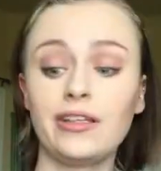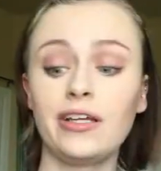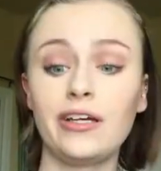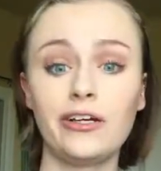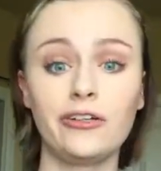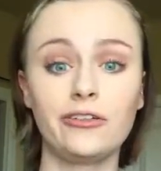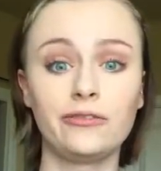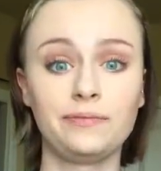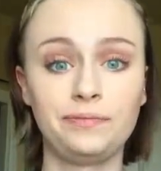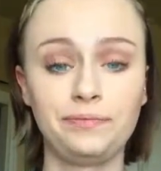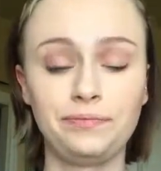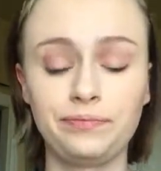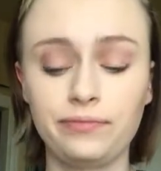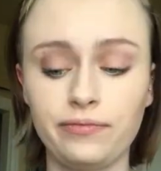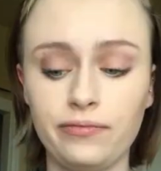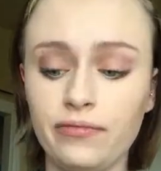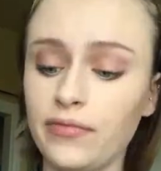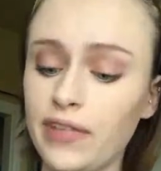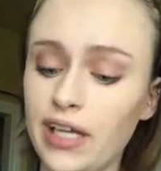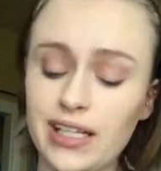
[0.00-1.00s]
There,
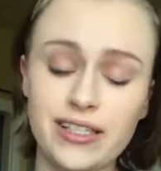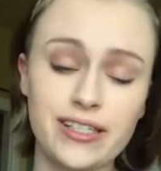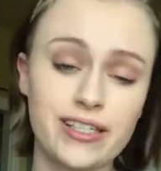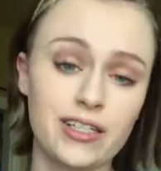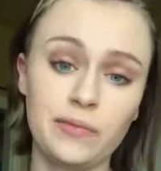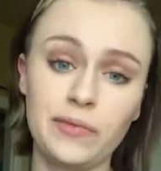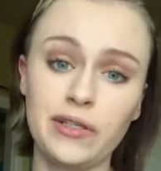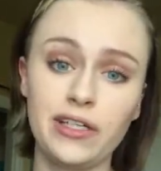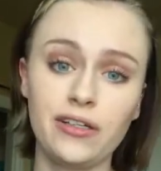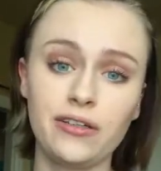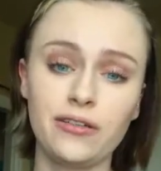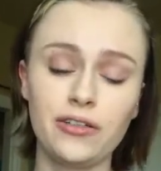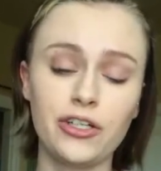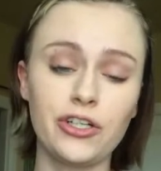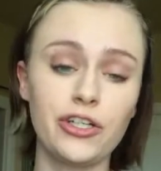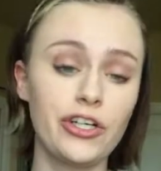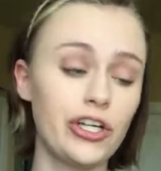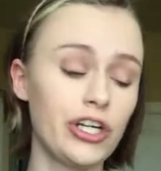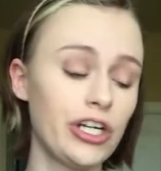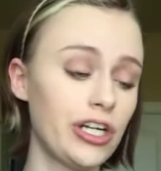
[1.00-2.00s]
that's gonna be
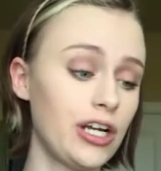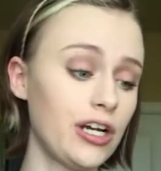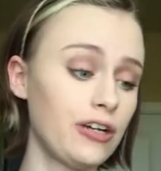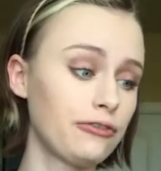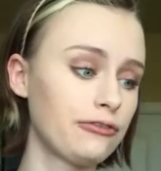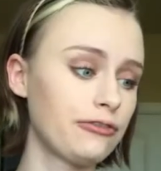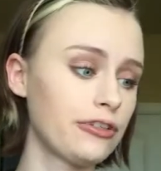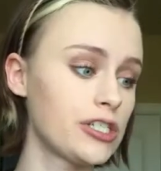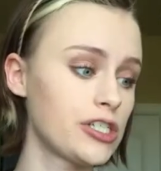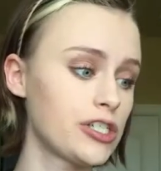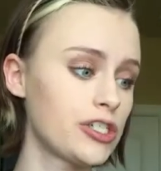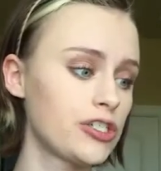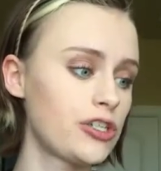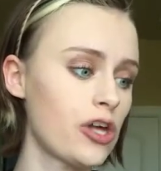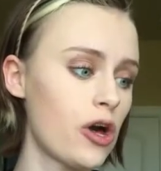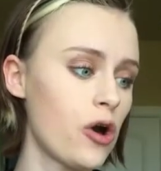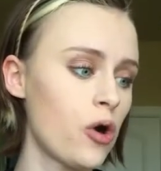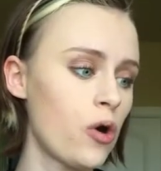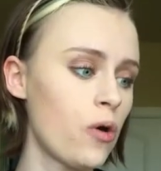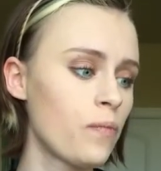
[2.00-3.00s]
good enough.
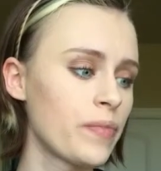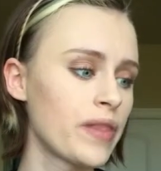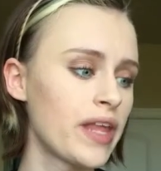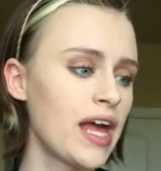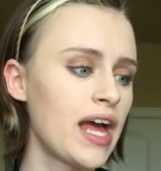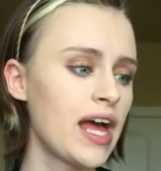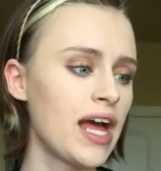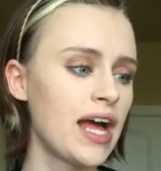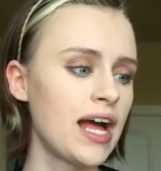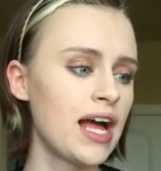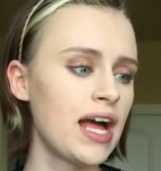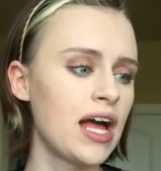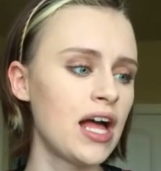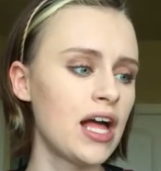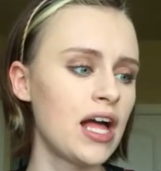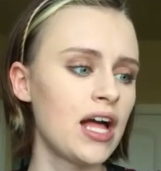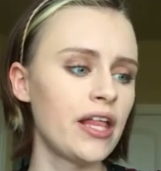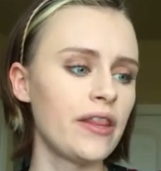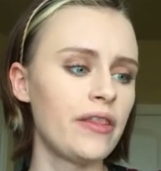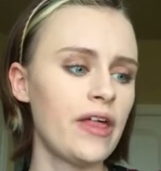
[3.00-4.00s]
So
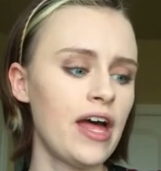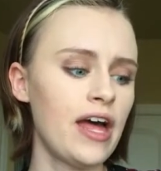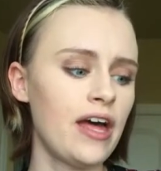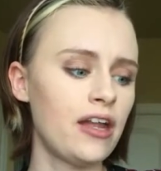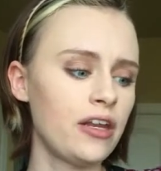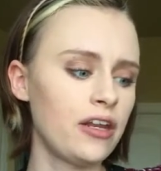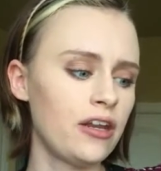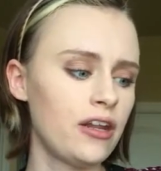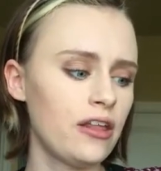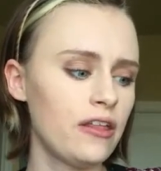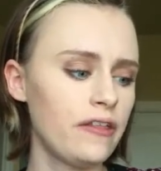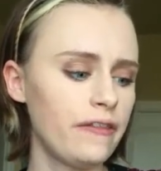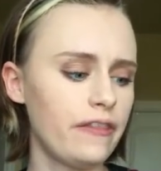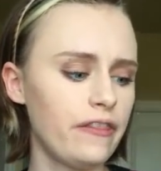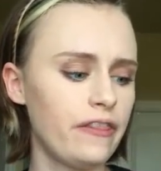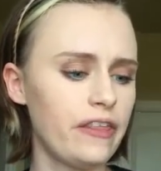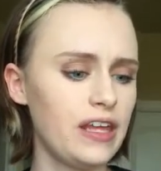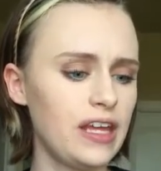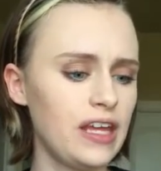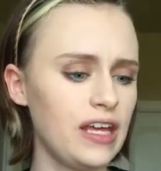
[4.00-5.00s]
then
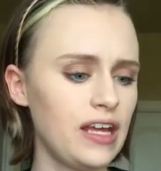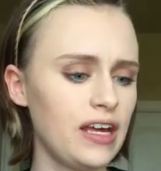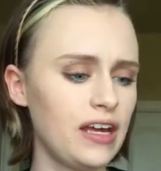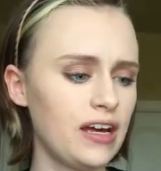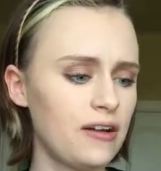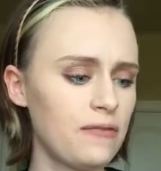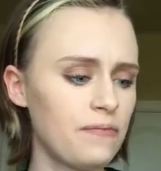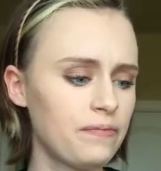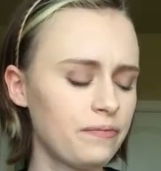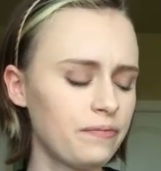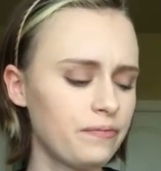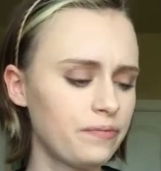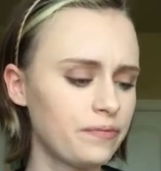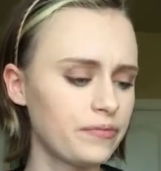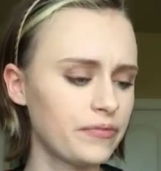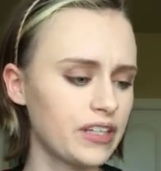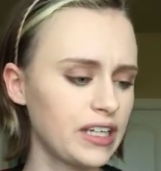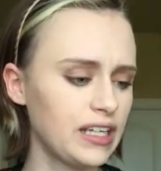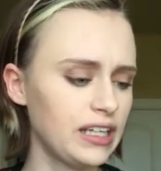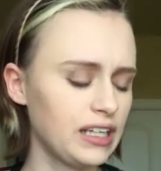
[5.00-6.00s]
the
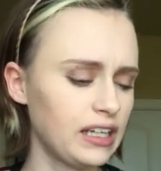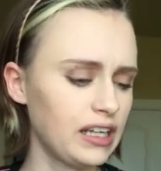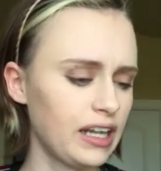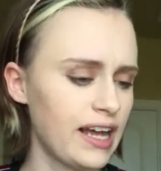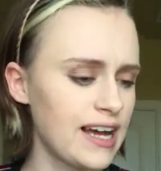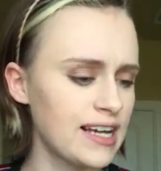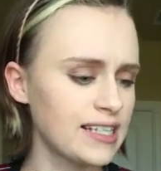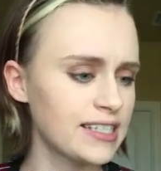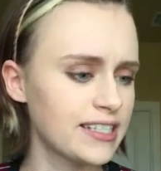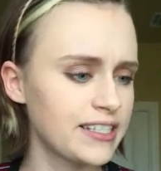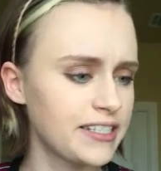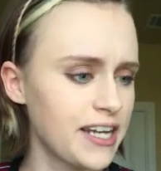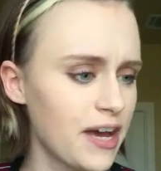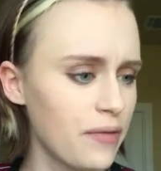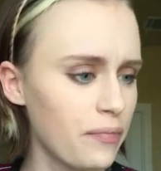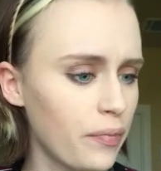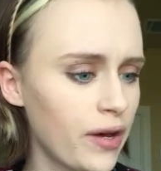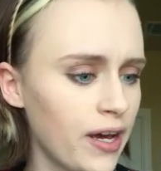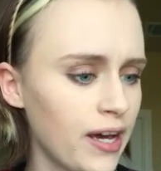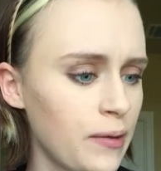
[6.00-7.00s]
last
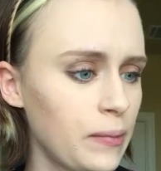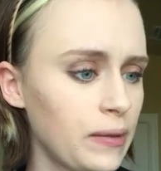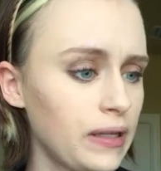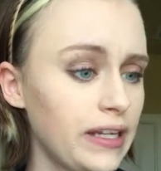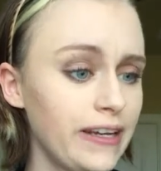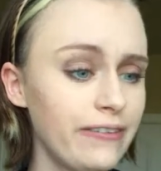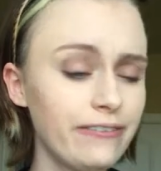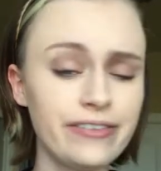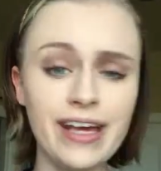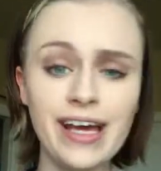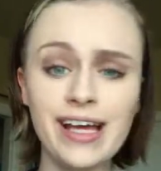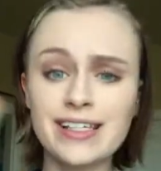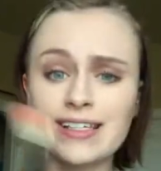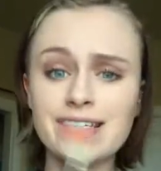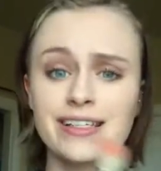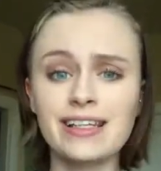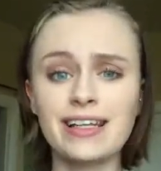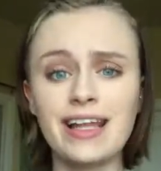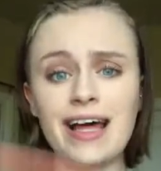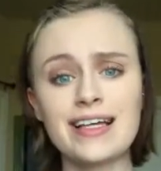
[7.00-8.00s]
step, I believe,
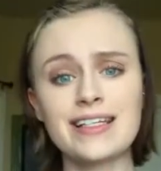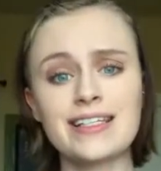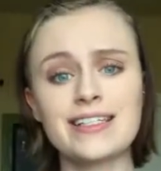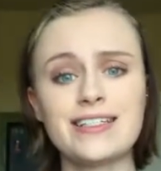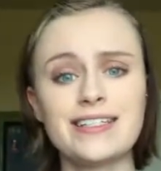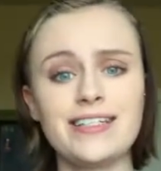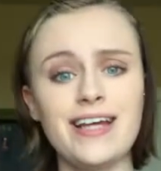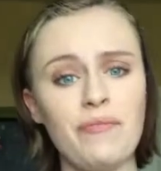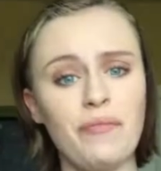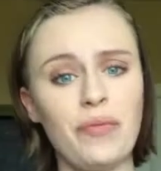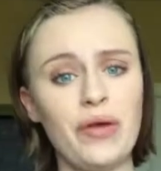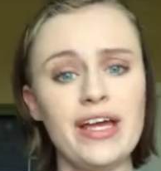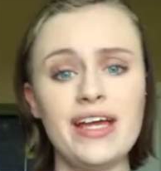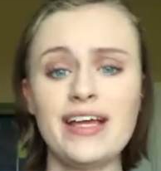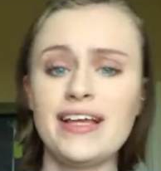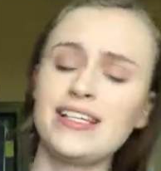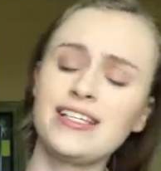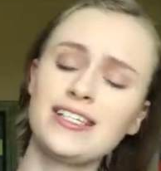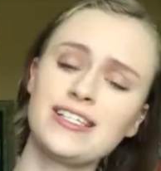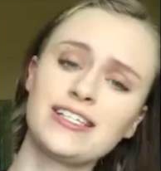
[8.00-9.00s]
yes, the last step
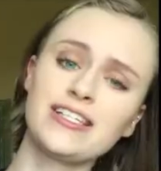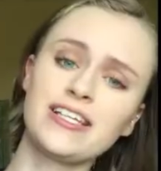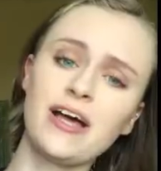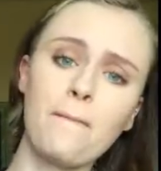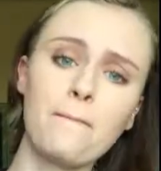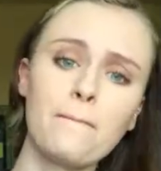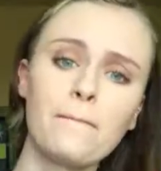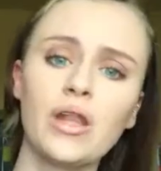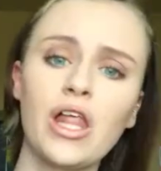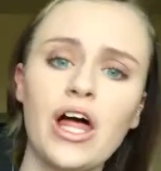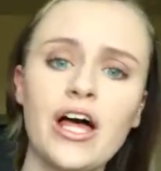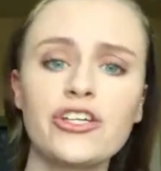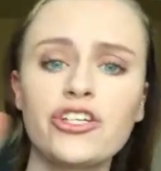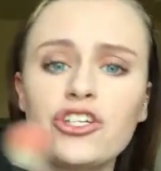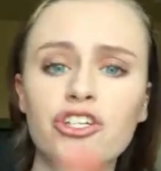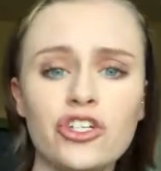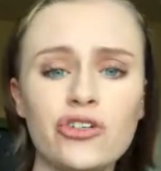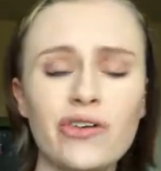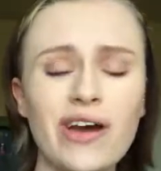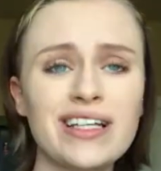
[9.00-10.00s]
is some
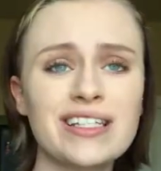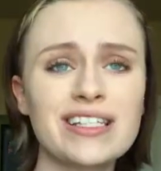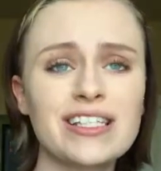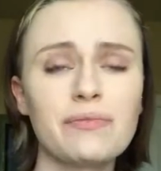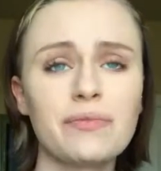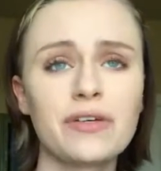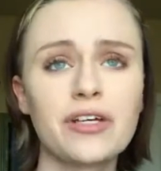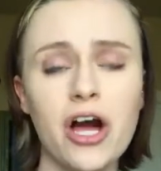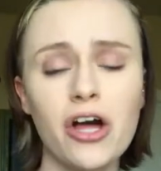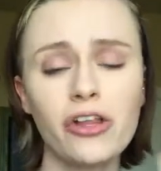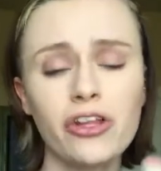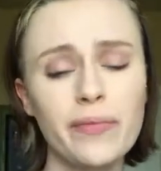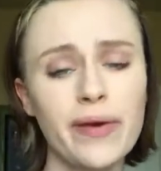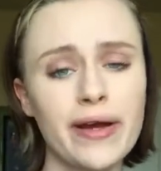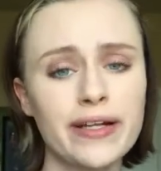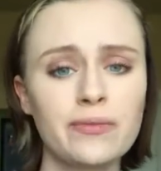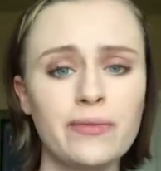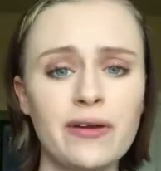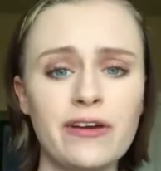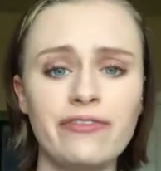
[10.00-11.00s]
blush to add some color
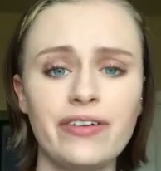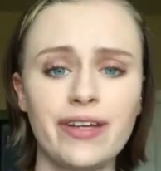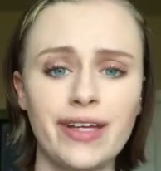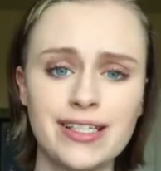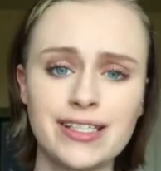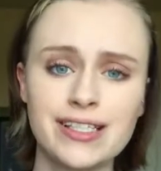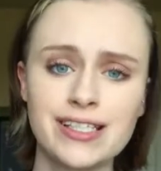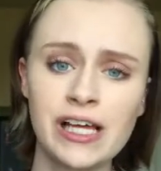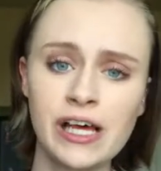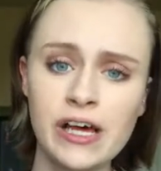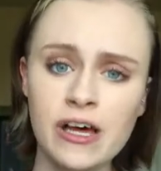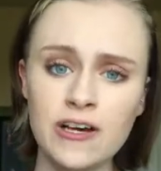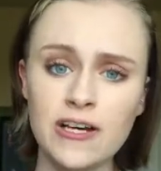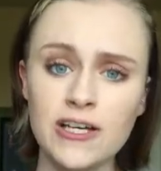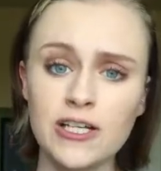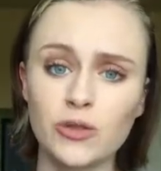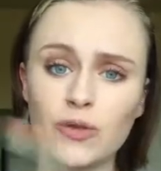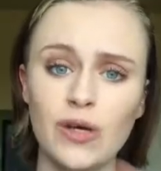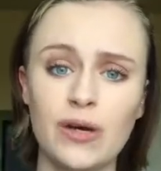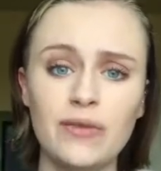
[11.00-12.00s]
back to my face
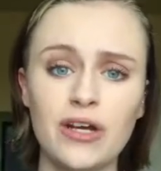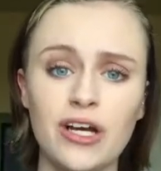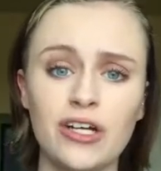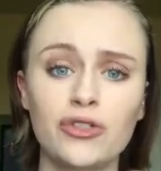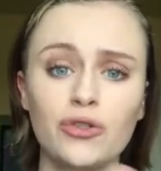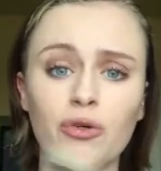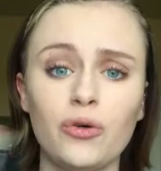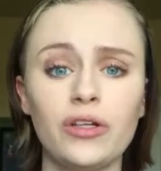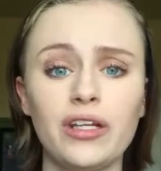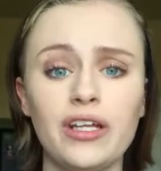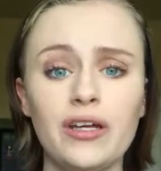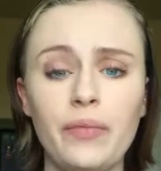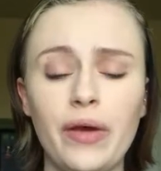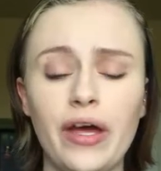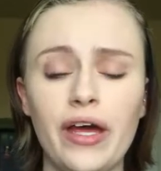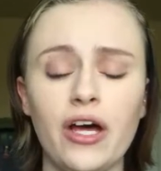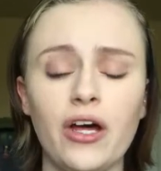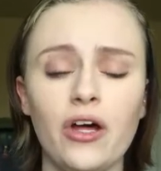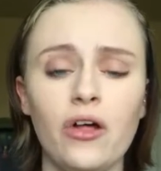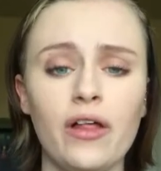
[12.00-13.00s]
so I'm not totally
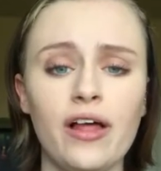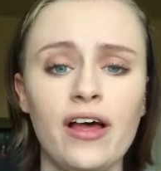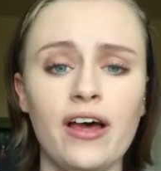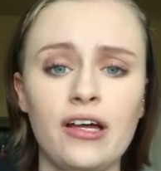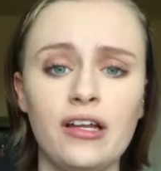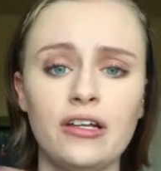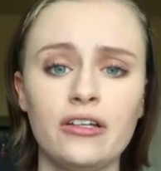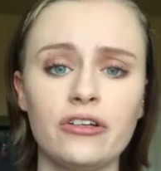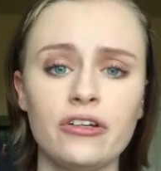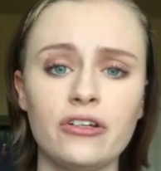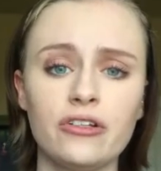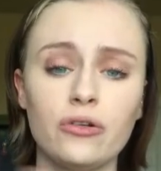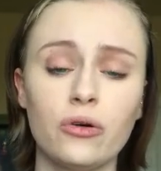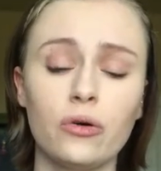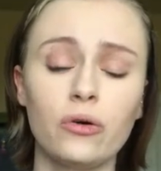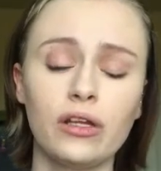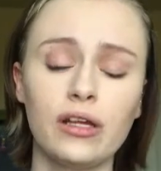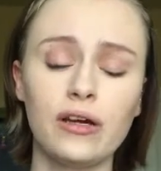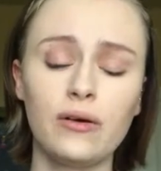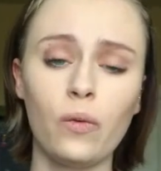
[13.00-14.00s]
pale and
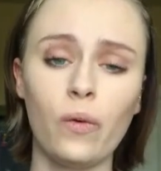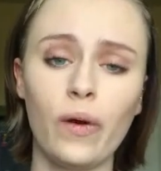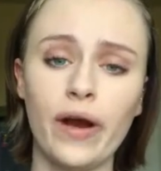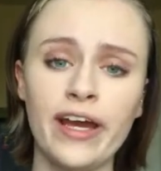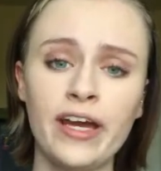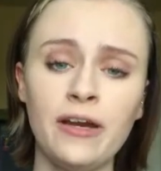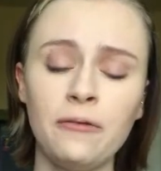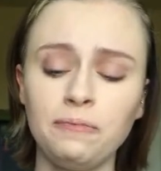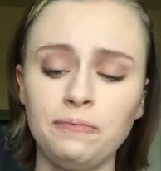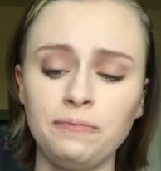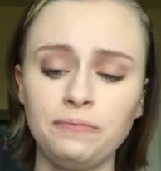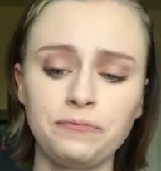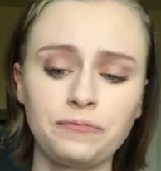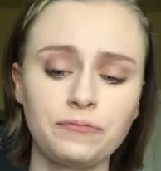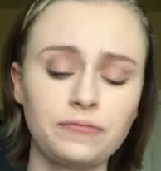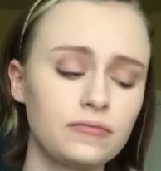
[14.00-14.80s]
totally white.